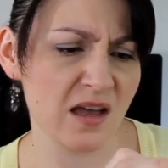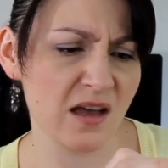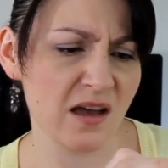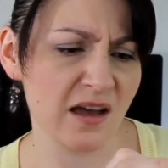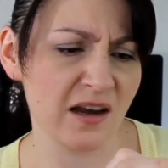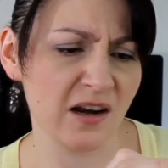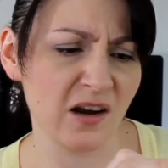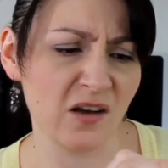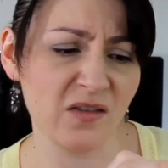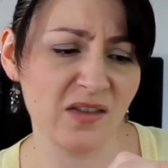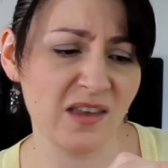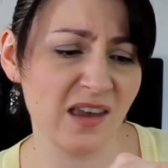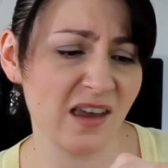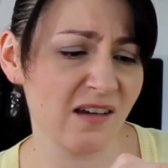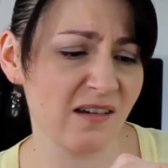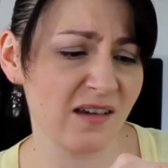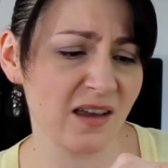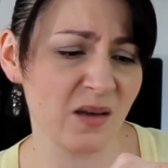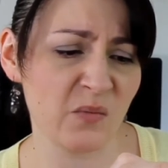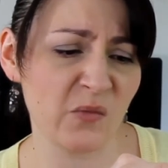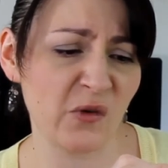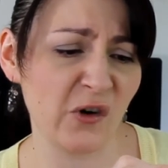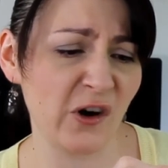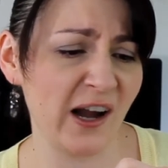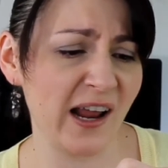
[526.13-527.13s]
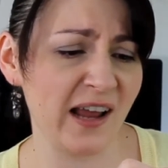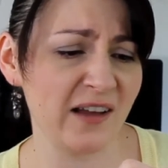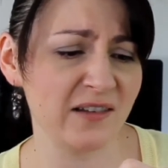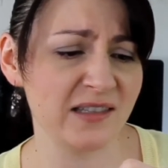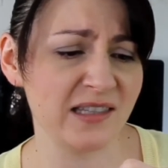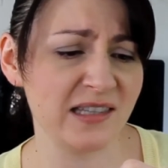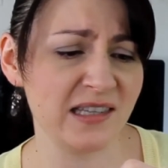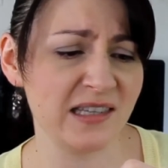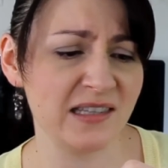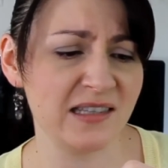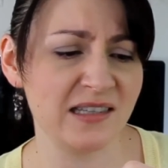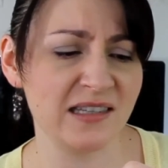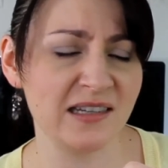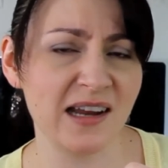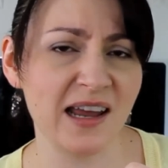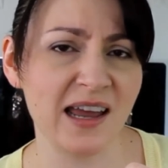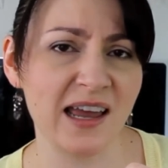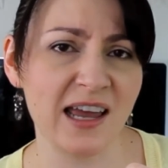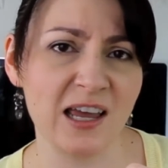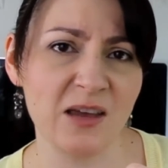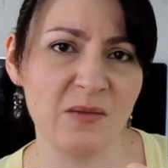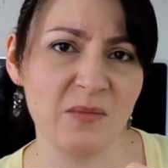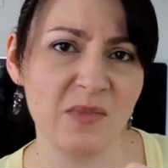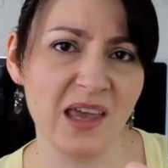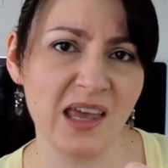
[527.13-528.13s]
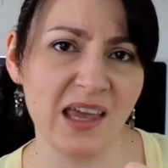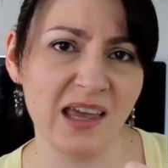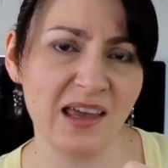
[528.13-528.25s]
I don't think I can pronounce this name.